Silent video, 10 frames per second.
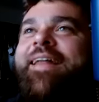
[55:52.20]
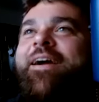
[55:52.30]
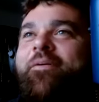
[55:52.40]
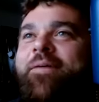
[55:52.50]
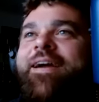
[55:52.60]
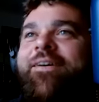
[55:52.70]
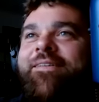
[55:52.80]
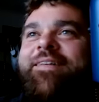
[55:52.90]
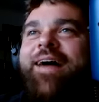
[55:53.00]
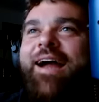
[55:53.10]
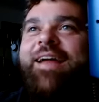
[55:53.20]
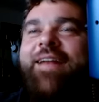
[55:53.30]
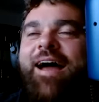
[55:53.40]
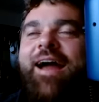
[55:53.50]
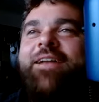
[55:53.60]
There we go. We're
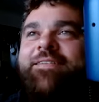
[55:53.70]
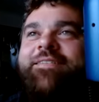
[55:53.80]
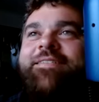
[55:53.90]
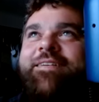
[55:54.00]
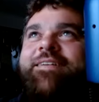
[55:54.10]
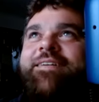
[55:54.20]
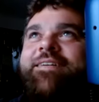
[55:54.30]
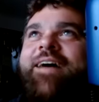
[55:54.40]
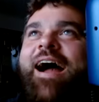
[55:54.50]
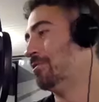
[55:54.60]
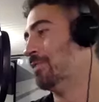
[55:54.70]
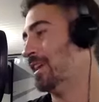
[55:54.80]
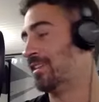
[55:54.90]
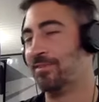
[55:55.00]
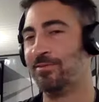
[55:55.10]
giving two away. We'll give. can
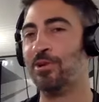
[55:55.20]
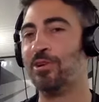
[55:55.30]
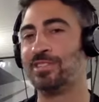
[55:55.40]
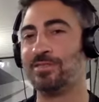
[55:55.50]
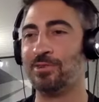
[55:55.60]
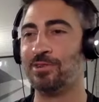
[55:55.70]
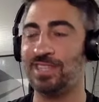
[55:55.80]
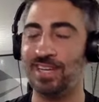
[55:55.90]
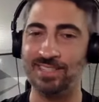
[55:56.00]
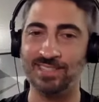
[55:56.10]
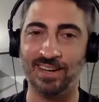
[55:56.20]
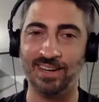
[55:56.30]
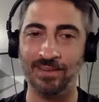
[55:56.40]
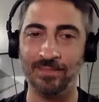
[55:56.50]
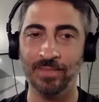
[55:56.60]
respect that. Worst case.
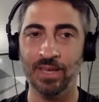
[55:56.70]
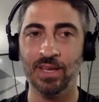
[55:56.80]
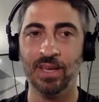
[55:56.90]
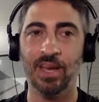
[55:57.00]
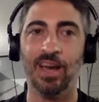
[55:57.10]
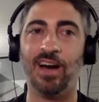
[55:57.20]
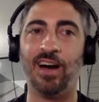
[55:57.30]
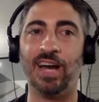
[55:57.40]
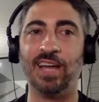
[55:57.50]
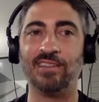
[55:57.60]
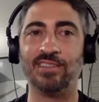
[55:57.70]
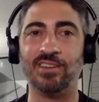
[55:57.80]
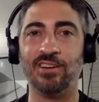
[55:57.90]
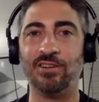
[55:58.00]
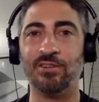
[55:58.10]
All right.
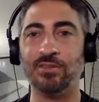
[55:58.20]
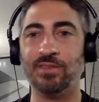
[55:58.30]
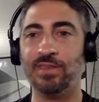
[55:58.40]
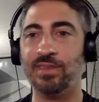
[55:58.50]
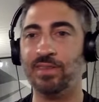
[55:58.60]
So